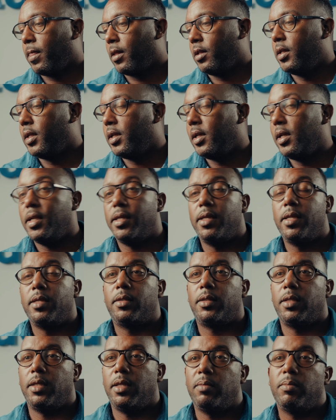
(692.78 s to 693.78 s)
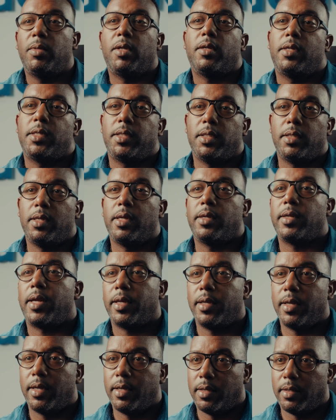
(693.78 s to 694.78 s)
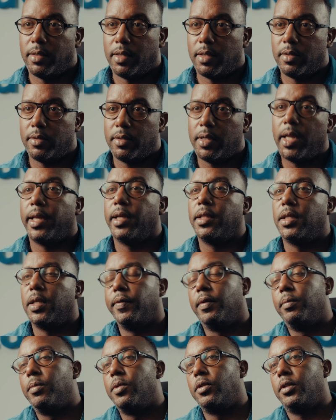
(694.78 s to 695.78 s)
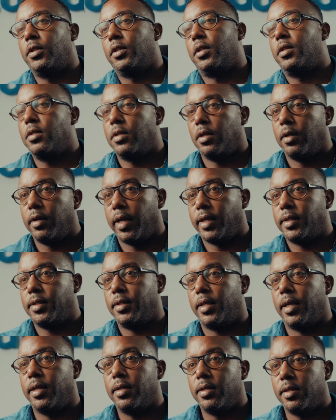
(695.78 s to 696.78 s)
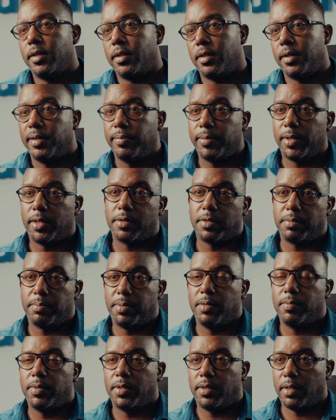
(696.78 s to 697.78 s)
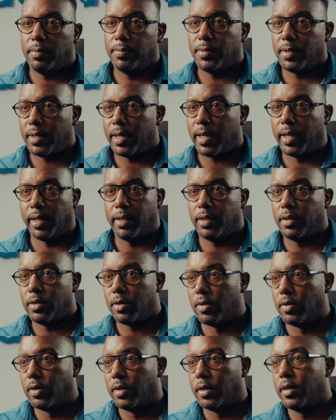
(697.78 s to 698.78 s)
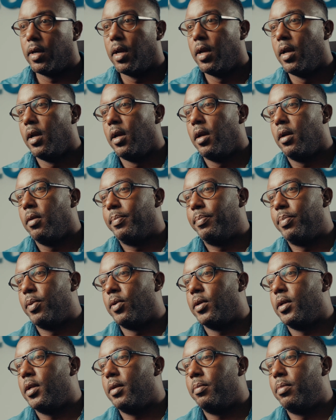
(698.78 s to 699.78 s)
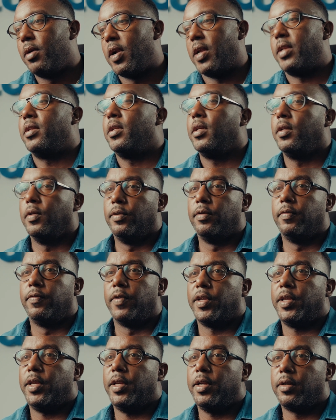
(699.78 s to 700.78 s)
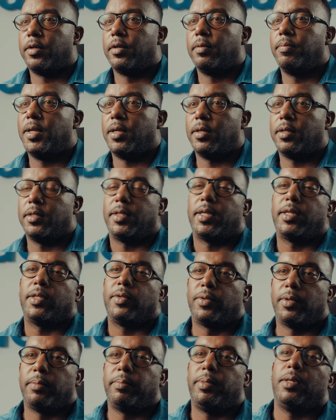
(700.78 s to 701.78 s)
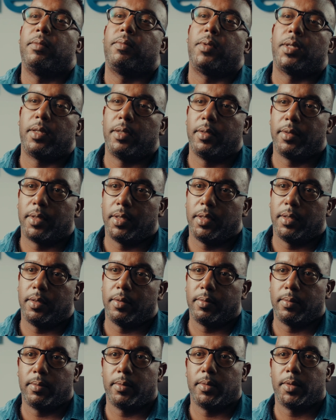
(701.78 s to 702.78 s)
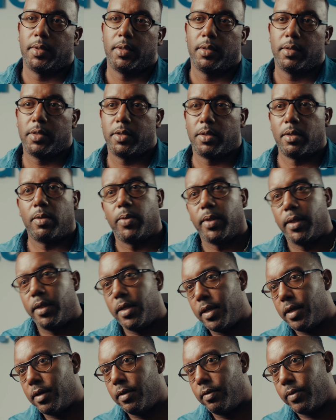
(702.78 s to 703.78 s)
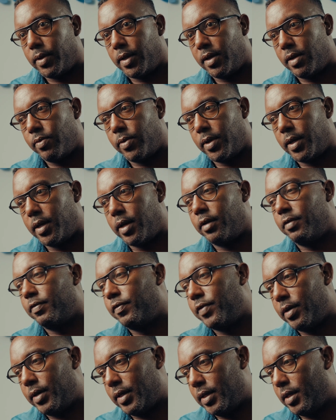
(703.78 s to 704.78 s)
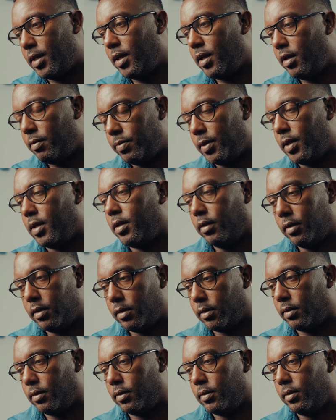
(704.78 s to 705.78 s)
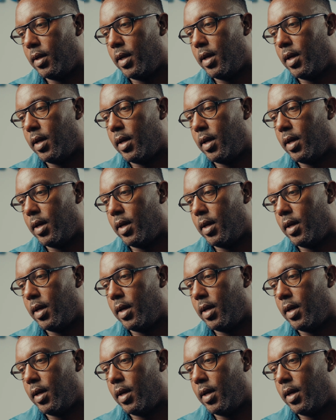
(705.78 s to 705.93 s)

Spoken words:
delete the scene because it had negative emotions, or extend the scene because people seem to like it, or put the branding over here because that's where people are looking. So we get very deep into